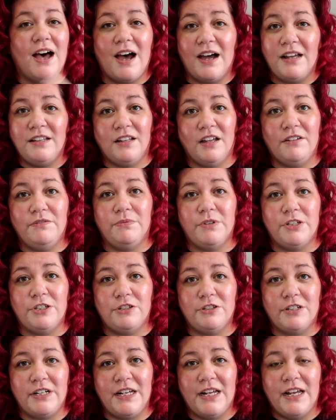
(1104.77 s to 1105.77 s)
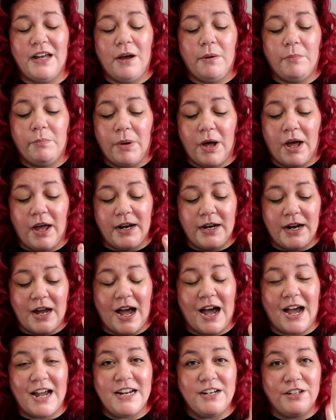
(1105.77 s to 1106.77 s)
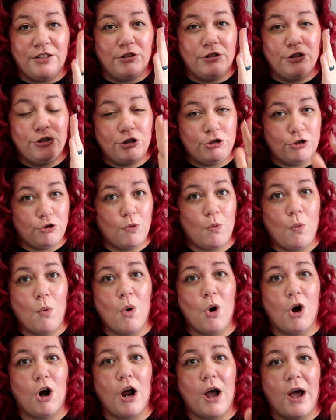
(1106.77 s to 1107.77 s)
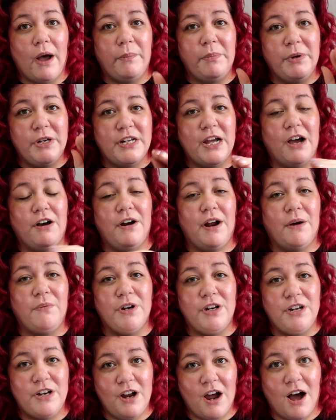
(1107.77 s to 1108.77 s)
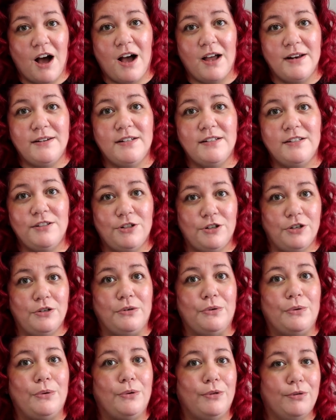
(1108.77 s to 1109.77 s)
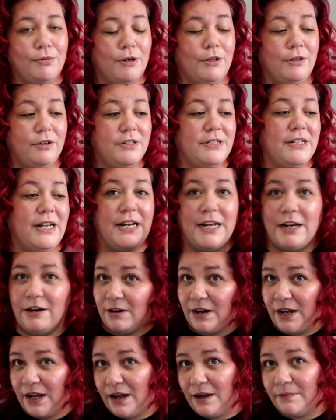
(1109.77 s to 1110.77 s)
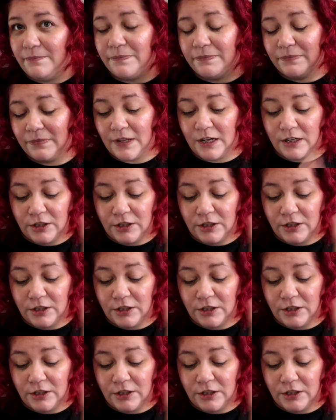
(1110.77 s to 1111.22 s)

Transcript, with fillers: I love mystery, but I swore up and down I would not do thrillers and here I am